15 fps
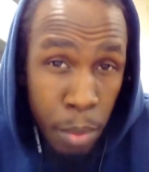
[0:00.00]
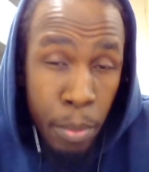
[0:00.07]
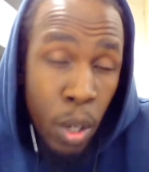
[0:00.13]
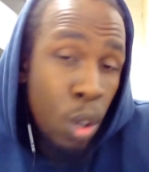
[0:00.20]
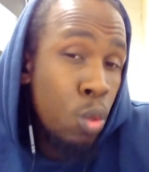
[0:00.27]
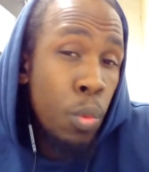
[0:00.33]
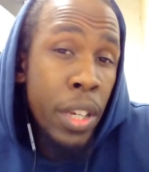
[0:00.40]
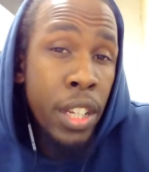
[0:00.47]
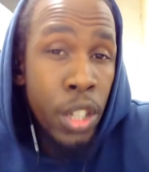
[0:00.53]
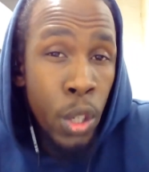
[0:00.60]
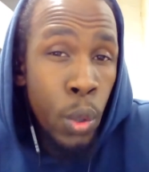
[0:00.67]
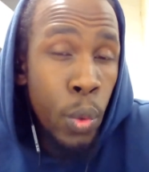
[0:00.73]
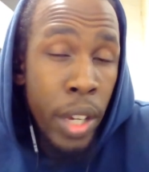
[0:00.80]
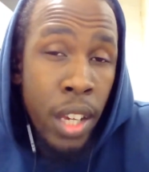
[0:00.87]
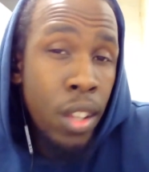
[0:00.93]
Because we
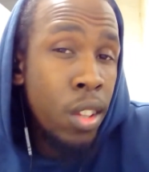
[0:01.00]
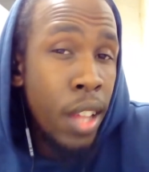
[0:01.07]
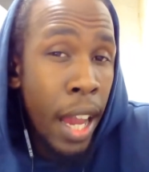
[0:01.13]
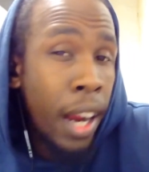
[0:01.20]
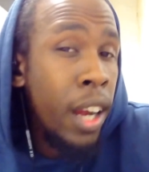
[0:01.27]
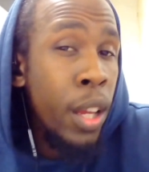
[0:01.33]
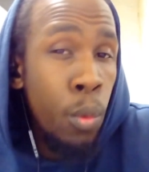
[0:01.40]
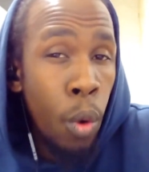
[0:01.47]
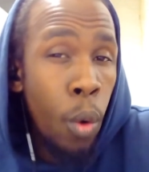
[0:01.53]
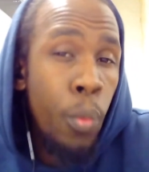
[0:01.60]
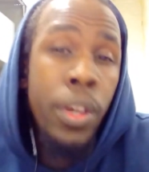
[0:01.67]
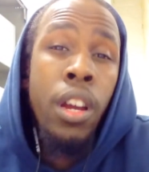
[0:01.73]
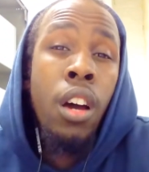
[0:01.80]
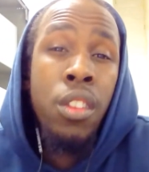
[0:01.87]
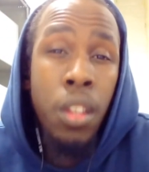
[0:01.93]
do exactly what
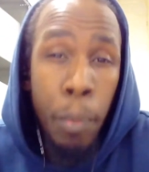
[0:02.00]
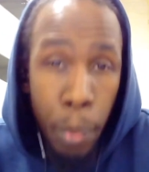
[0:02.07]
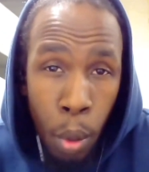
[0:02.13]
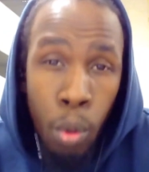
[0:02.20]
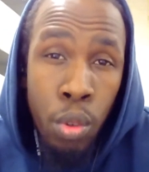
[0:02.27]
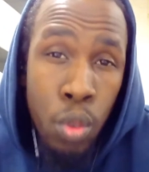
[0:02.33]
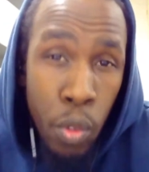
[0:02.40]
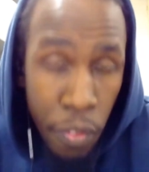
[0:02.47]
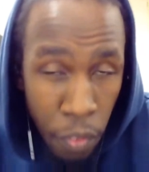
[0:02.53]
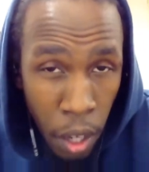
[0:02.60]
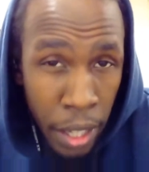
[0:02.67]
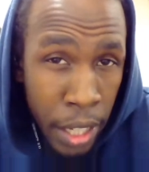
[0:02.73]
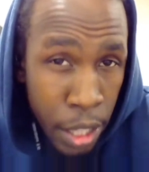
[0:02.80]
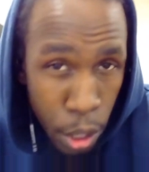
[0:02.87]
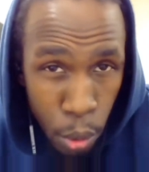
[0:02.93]
we are supposed to
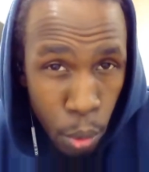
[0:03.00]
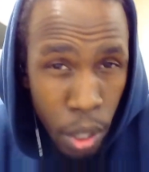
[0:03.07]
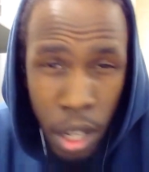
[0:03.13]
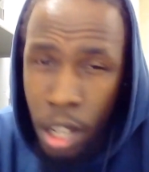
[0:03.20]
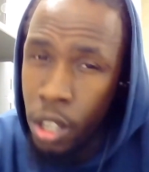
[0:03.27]
fucking do.